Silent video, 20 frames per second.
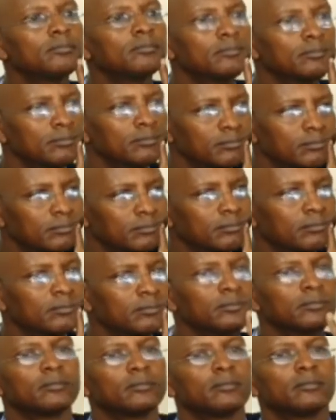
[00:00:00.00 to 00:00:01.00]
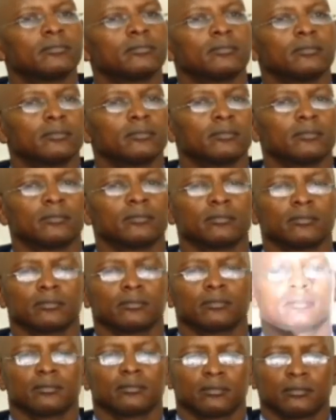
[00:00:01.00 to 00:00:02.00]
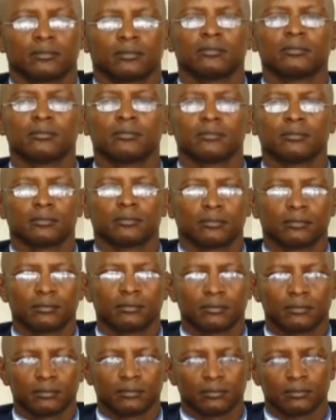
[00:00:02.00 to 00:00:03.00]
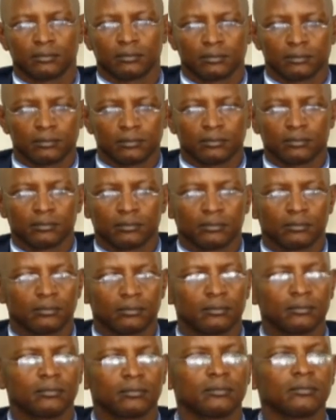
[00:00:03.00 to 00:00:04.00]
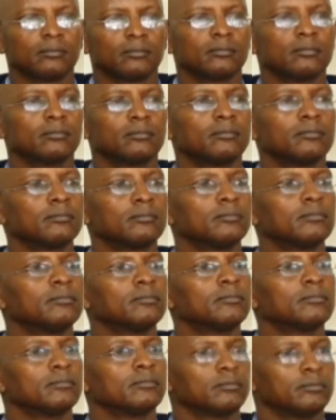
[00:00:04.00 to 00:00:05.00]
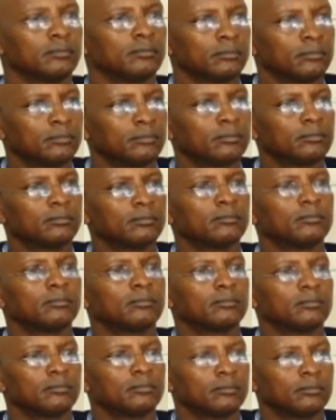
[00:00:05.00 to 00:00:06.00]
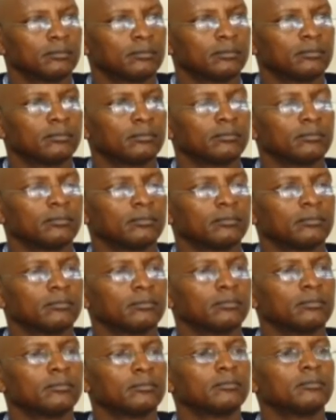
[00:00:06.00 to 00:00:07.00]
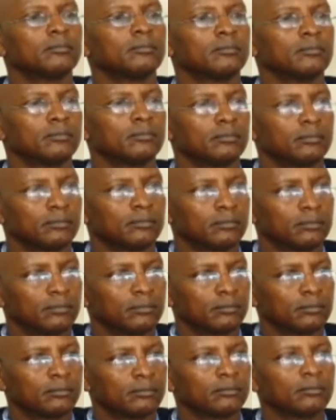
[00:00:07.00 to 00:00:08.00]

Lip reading: [no speech]